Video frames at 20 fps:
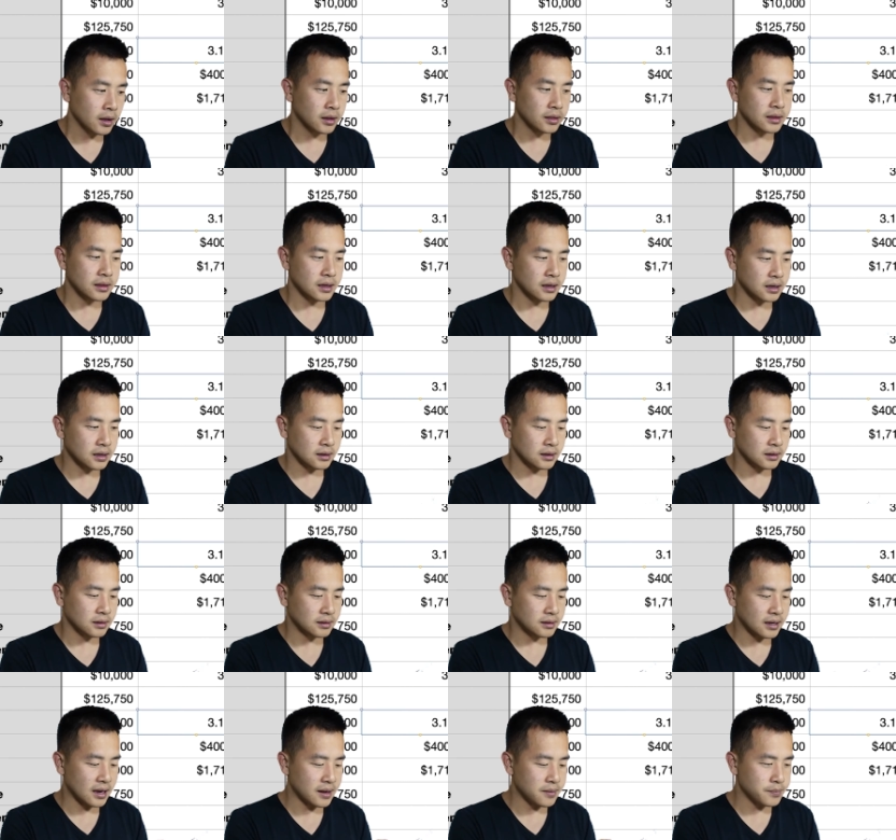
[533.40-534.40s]
the
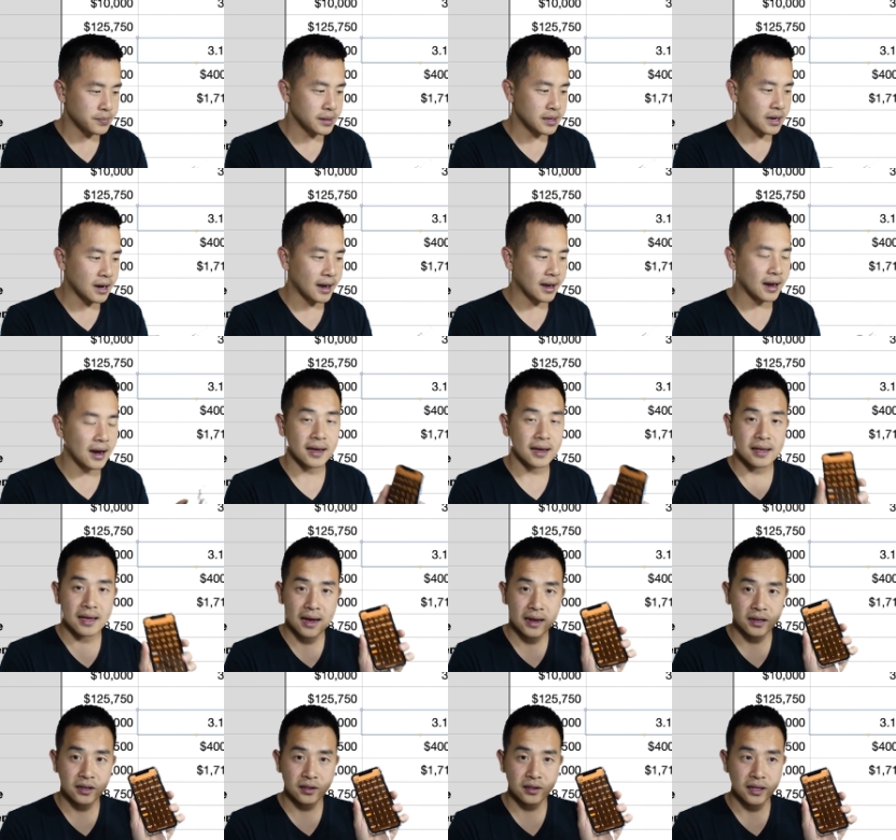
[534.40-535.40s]
ten B I I
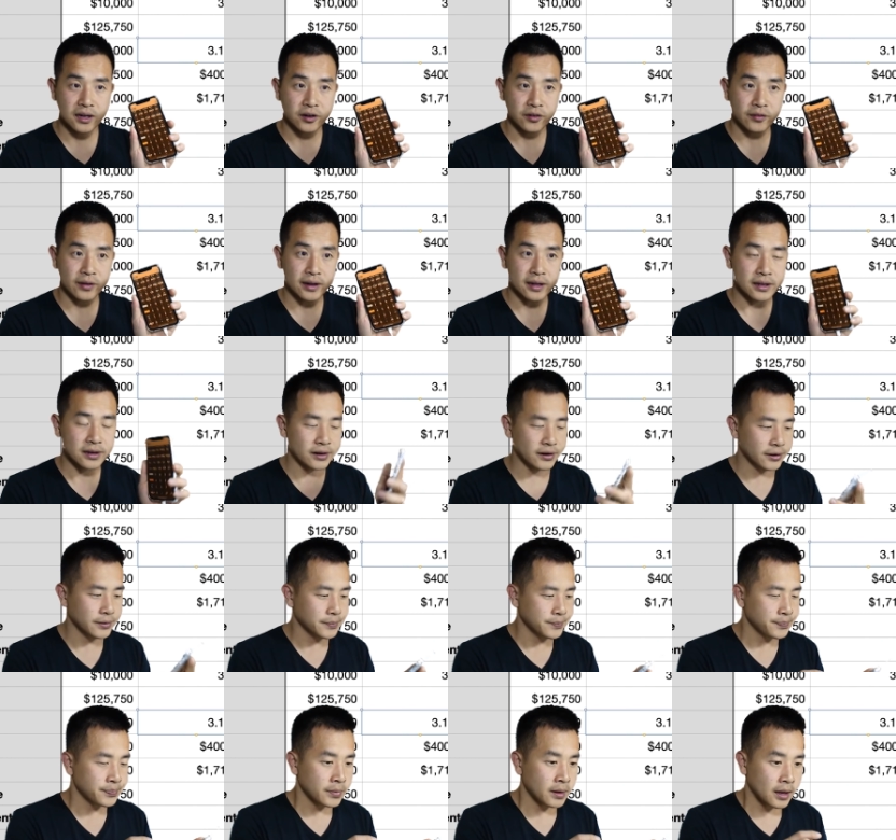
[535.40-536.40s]
calculator right
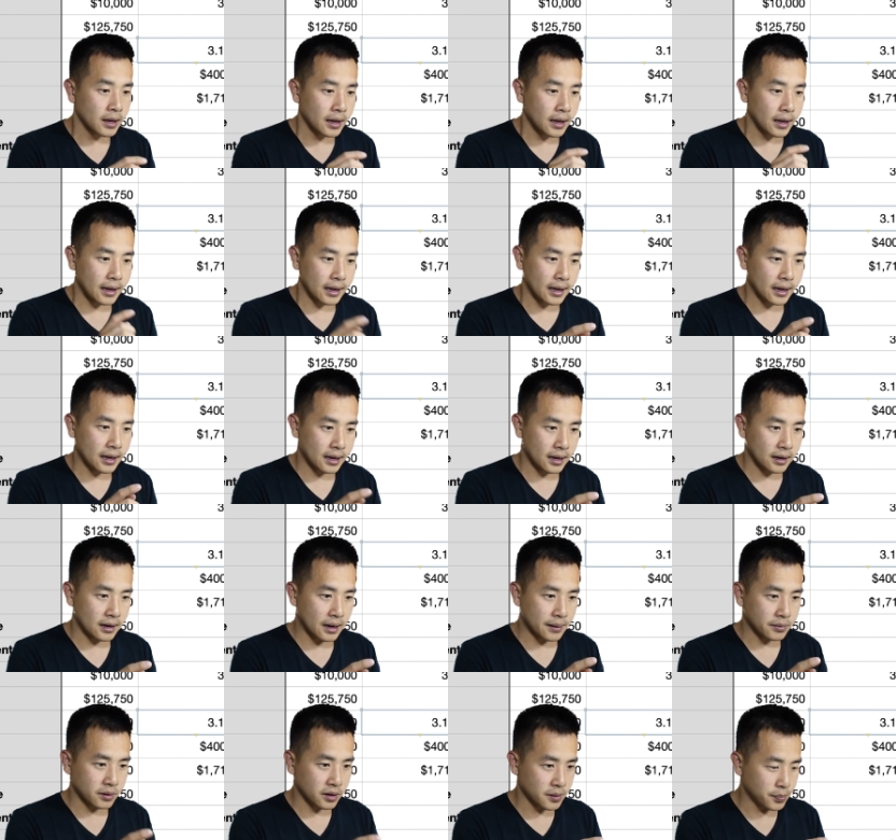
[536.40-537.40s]
here, and
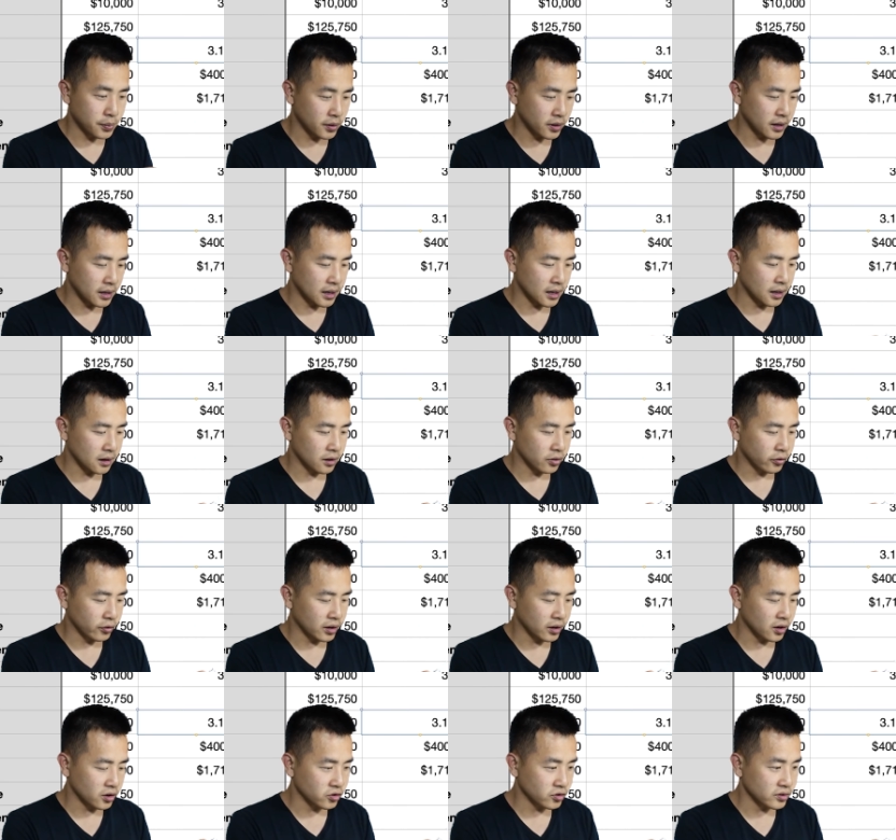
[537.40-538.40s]
I'm gonna put in
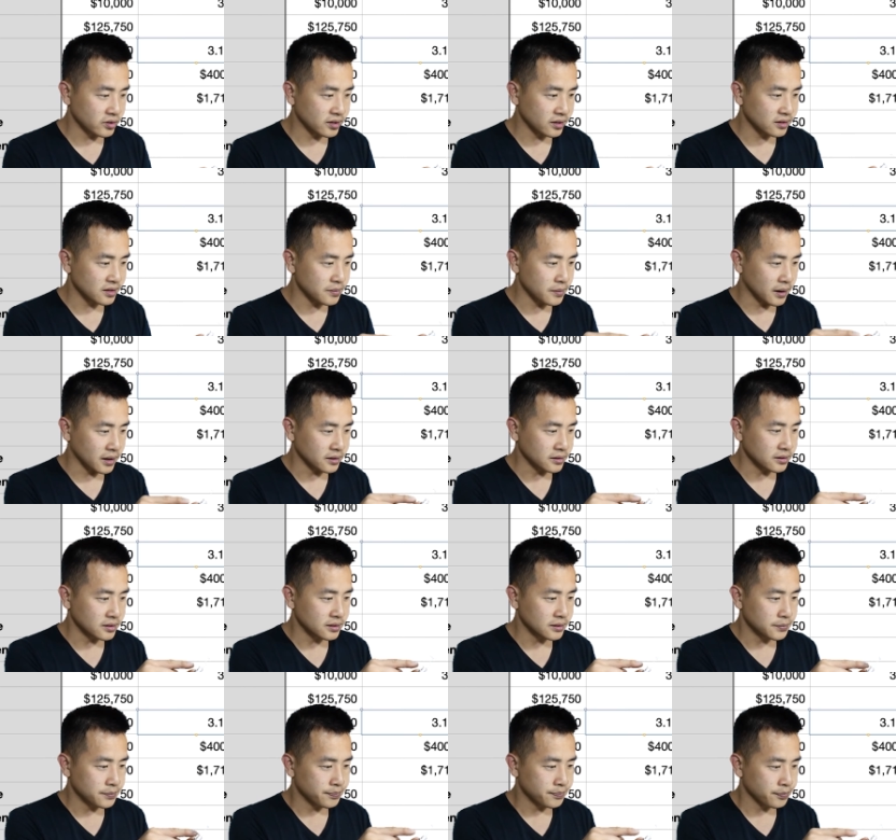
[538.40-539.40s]
three hundred sixty
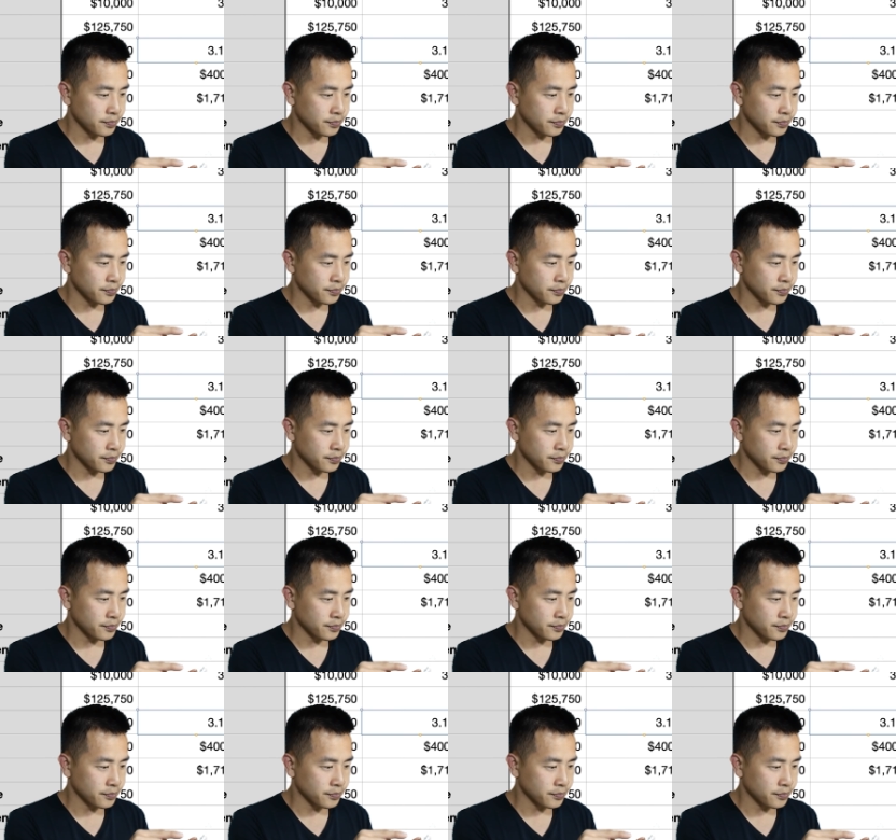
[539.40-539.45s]
months.